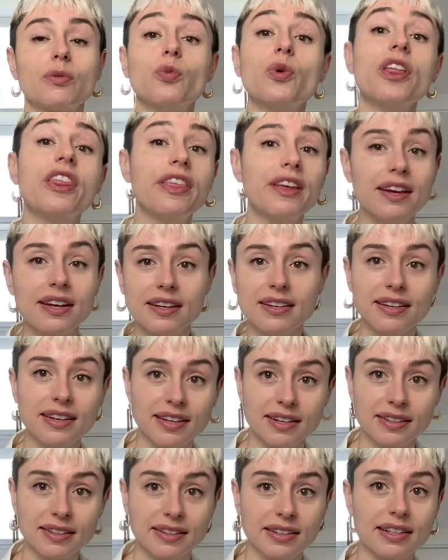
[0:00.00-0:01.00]
within
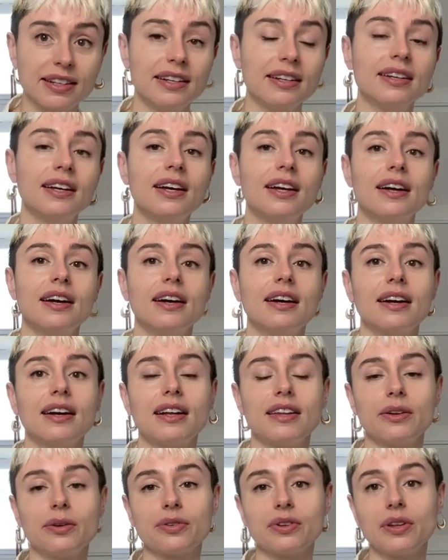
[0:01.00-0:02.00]
Italy.
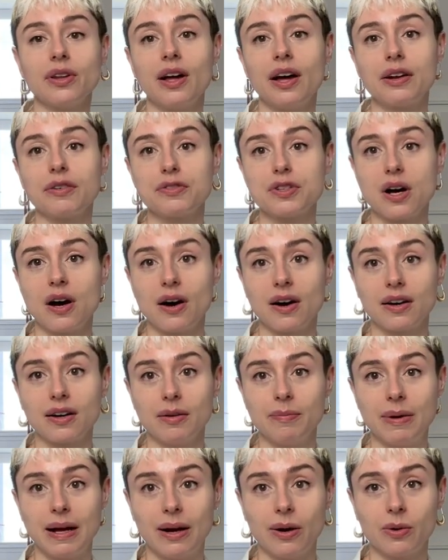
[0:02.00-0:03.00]
There's a lot of talk
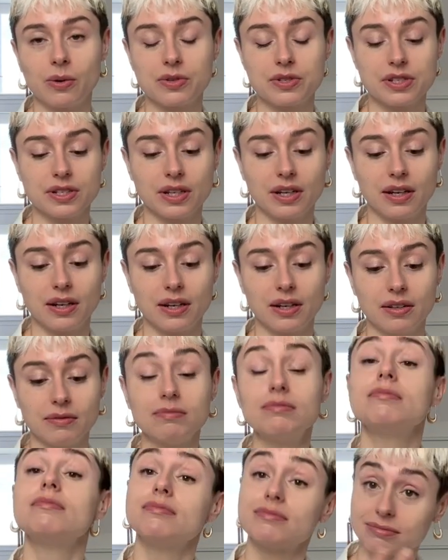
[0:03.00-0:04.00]
about
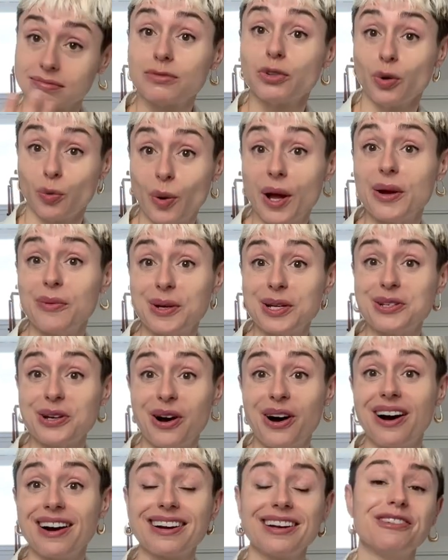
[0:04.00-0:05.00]
the way we
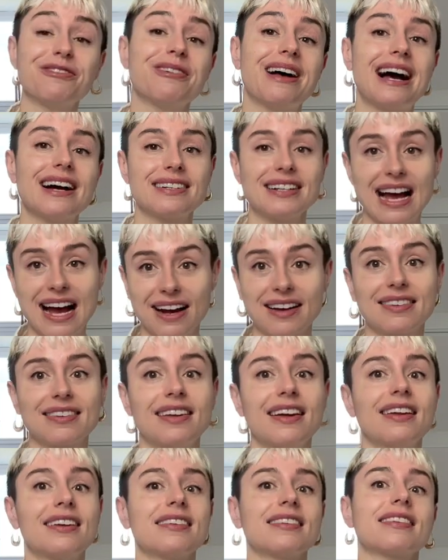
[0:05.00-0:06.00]
talk, in fact,
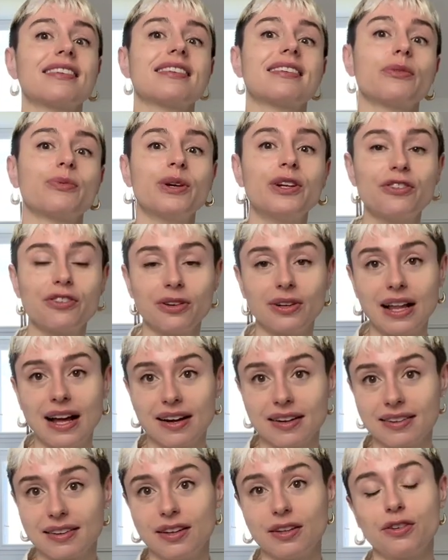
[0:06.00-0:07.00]
accents, regional
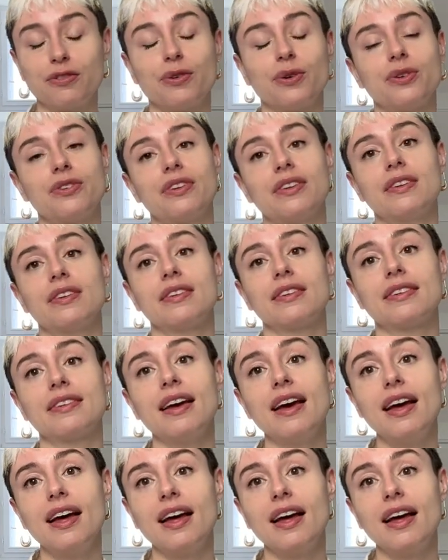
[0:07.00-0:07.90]
accents versus